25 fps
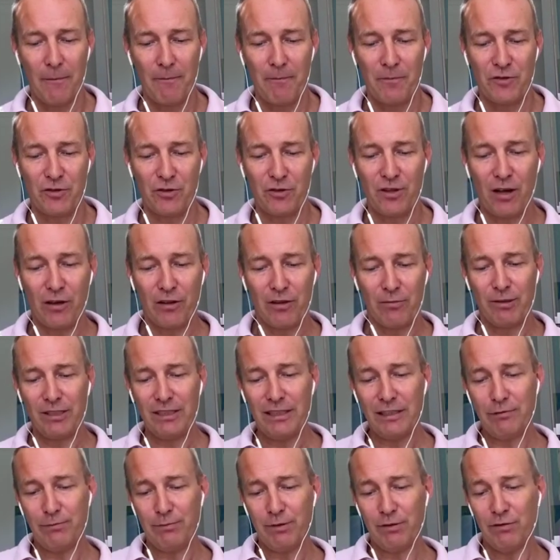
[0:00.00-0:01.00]
So now the
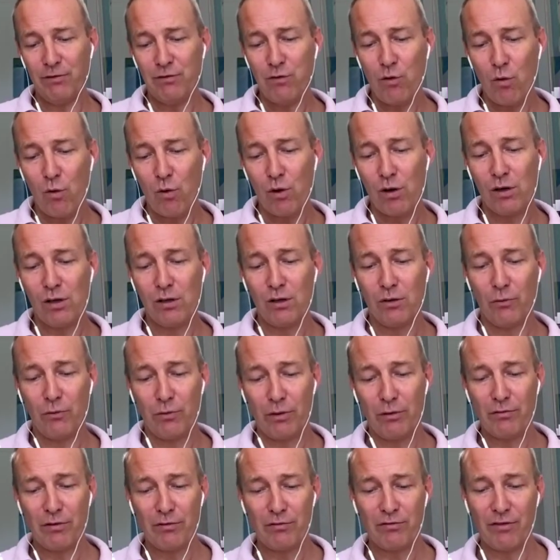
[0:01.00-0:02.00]
belief before, we
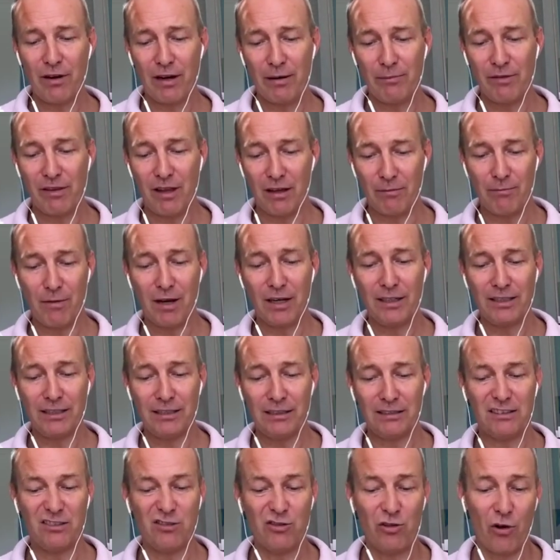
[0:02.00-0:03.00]
reframed that money
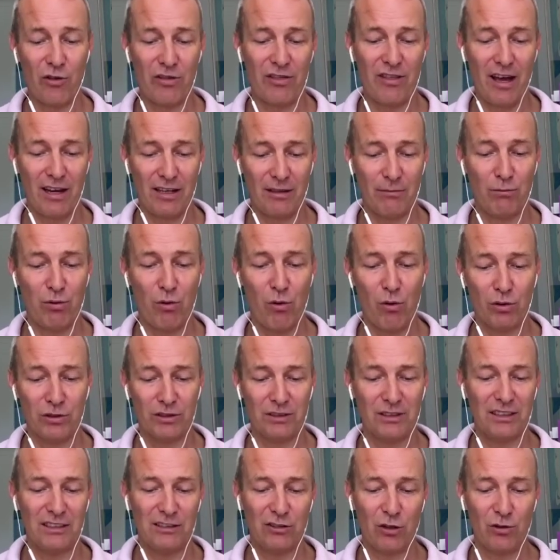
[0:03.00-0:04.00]
is not that
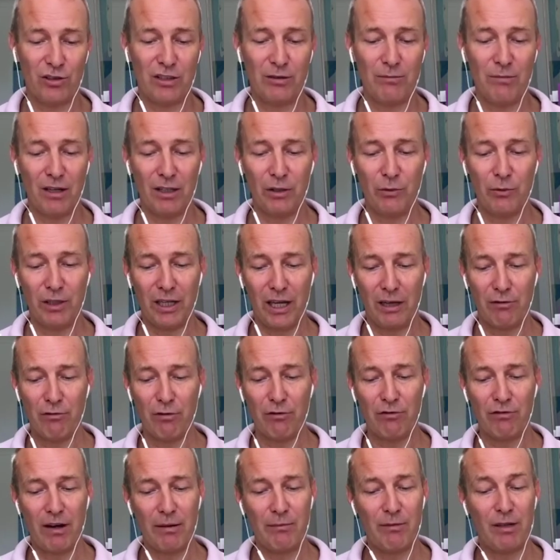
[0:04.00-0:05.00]
important, it's only money, we can
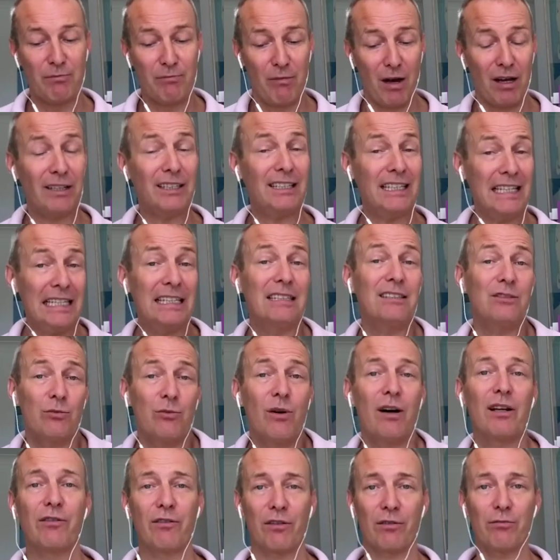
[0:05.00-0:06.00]
reframe it, money is
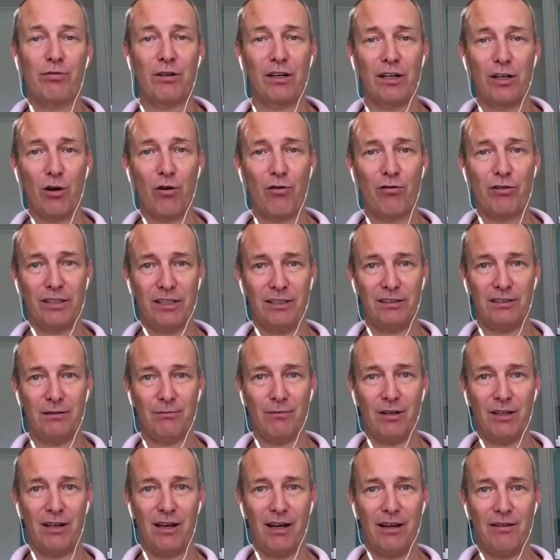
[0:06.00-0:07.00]
one of the priorities in
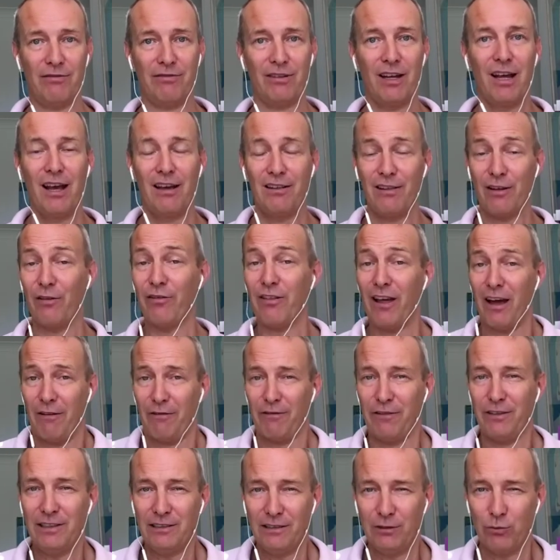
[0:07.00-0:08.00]
my life. Now if that
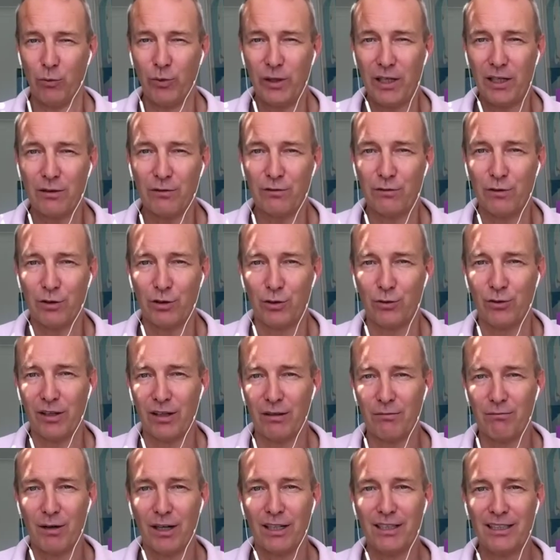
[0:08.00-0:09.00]
feels weird for you,
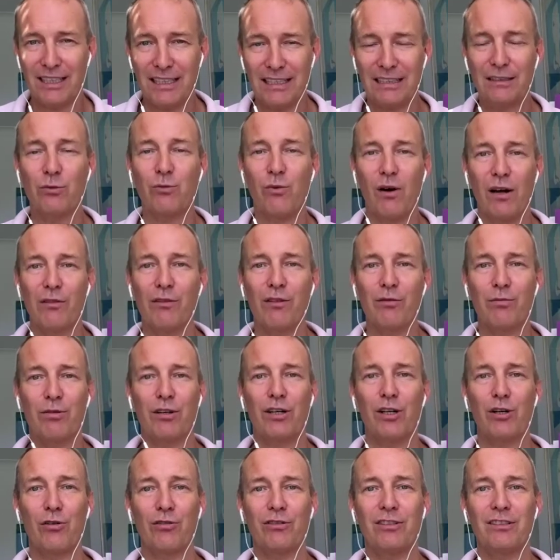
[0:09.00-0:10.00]
that money is one of the
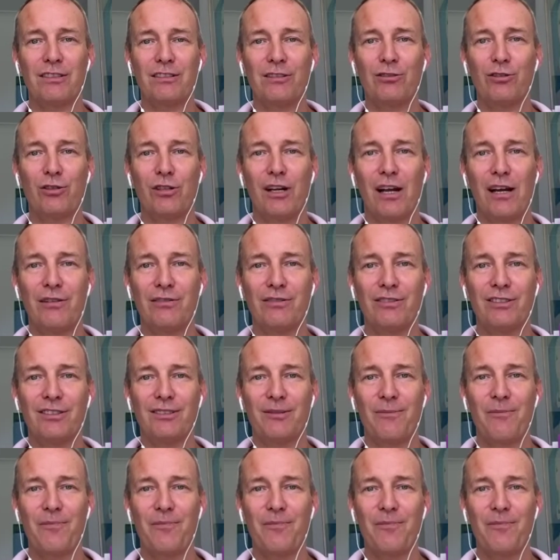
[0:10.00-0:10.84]
priorities in your lives,